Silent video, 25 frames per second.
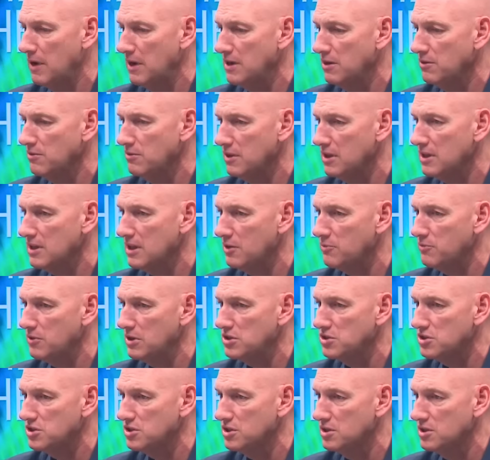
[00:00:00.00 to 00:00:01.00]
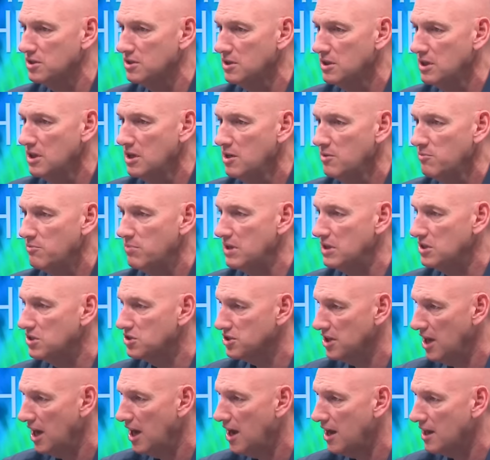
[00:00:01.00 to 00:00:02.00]
I don't think that we should be
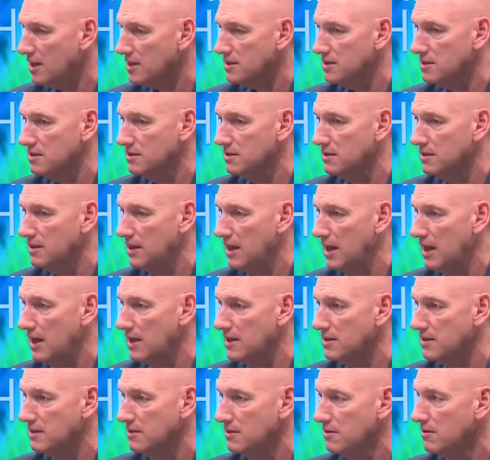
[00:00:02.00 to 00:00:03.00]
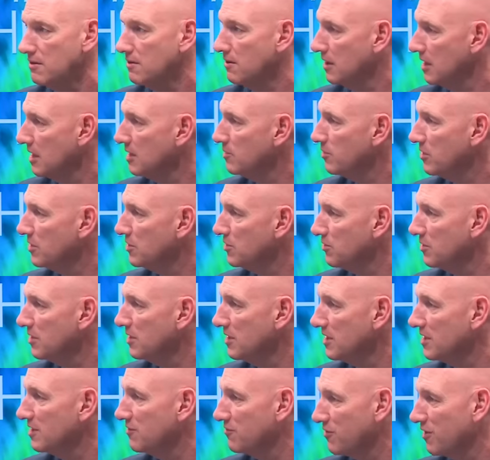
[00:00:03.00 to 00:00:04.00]
shocked that he's been doing
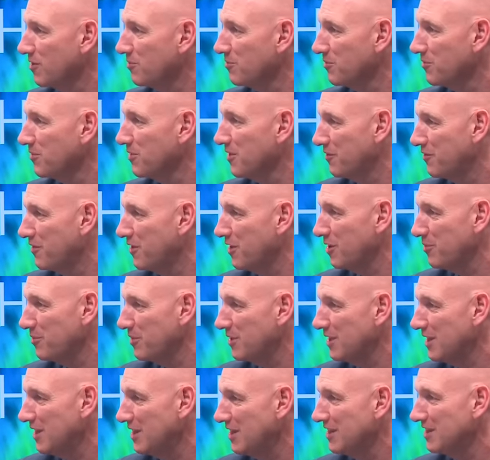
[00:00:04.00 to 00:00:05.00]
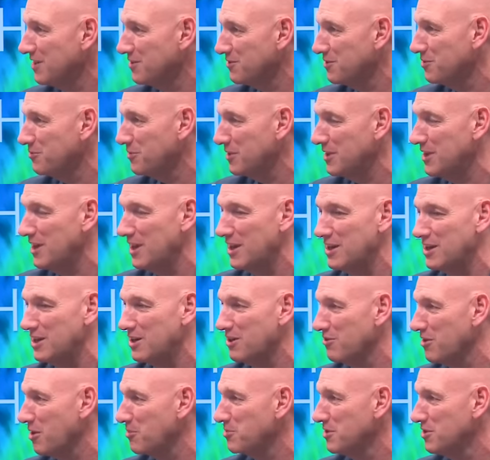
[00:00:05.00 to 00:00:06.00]
this from the very beginning, doing what he can to
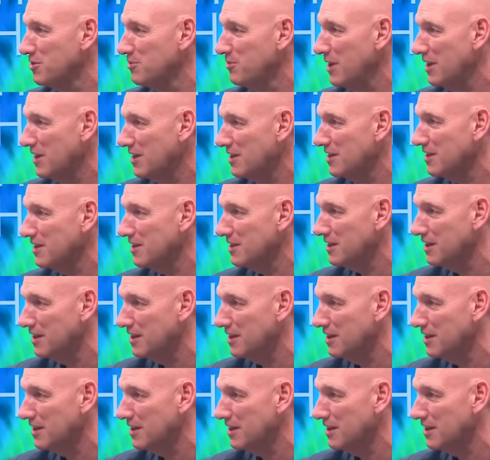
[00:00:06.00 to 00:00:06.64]
corrupt humanity.